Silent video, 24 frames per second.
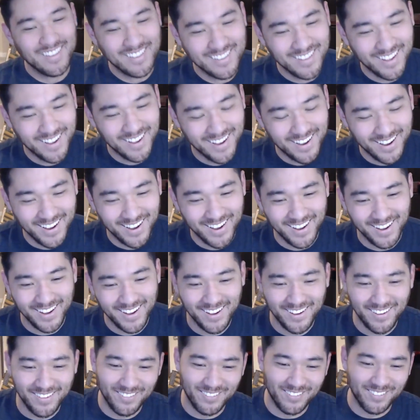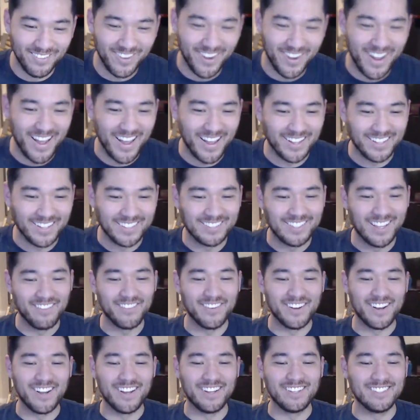Oh, Rag
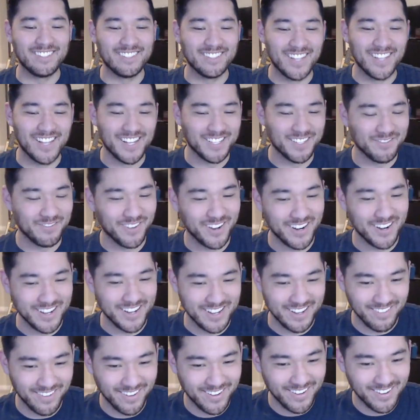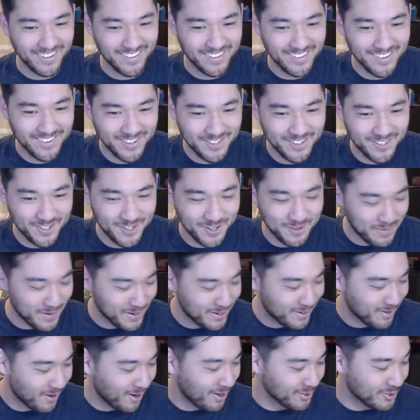718. That's funny. Should be
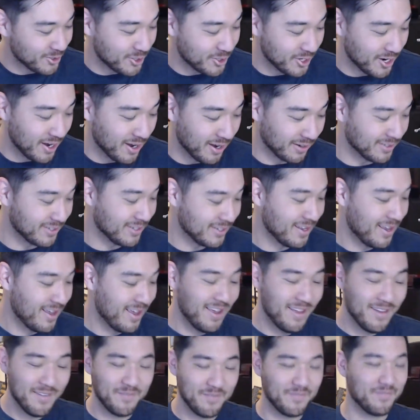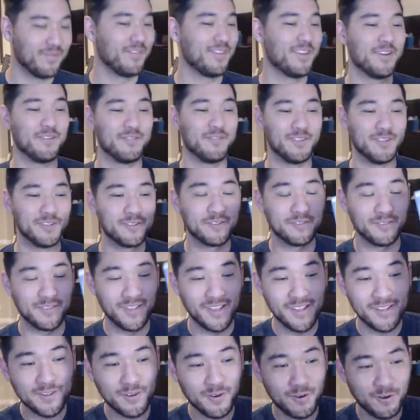called Jugs. Yo,
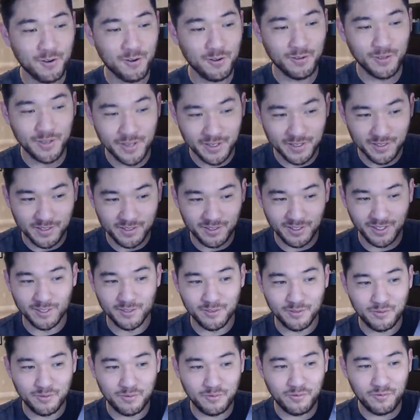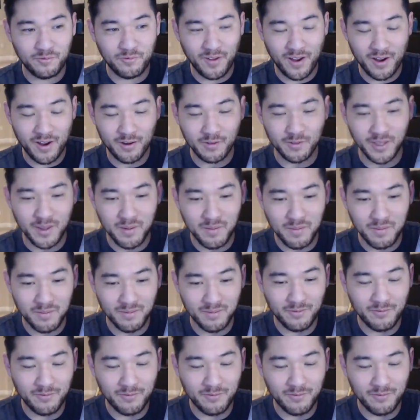this girl is fairly